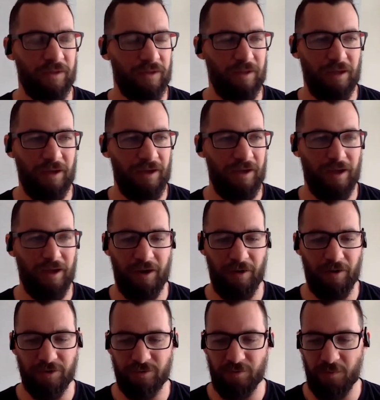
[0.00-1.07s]
yeah, and I
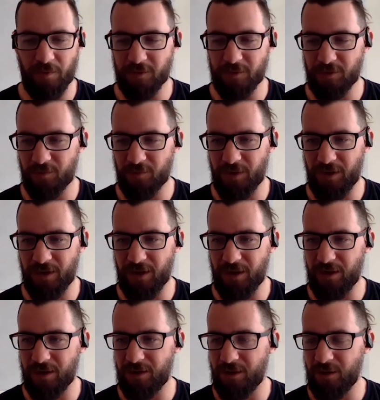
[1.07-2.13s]
just remember sort of being
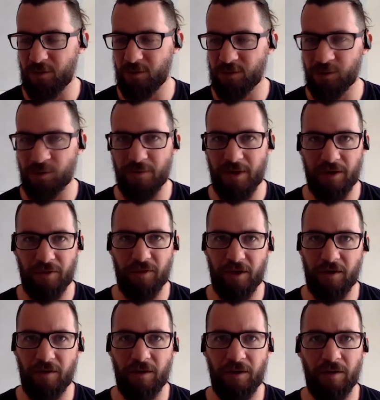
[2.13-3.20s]
in, and then we were talking about
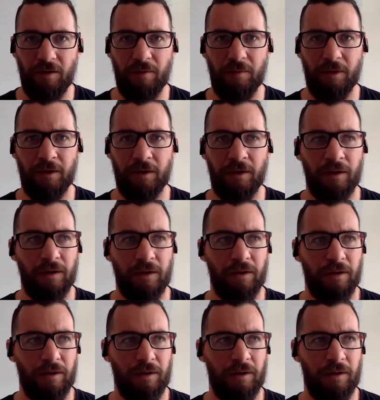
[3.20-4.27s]
Ethereum
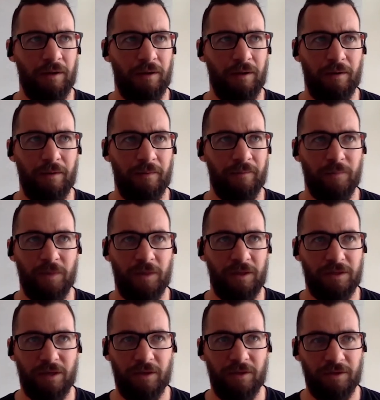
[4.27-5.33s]
and um,
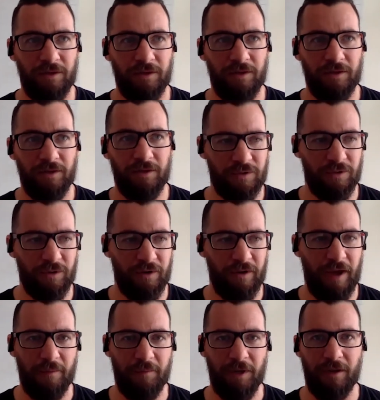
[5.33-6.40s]
this other stuff that was sort of
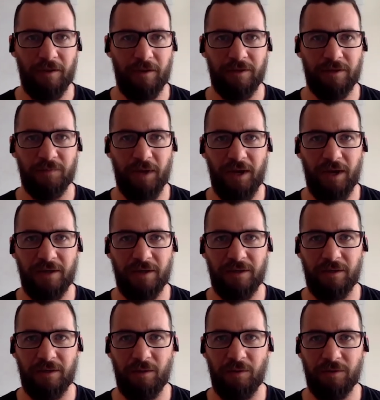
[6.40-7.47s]
happening in the space.
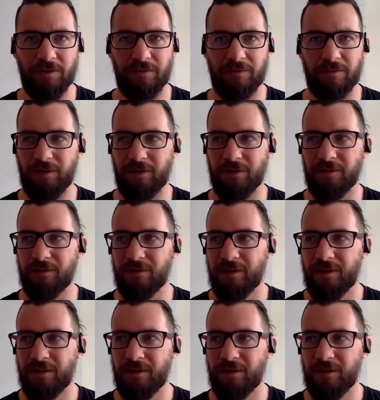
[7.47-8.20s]
And there wasn't, you know,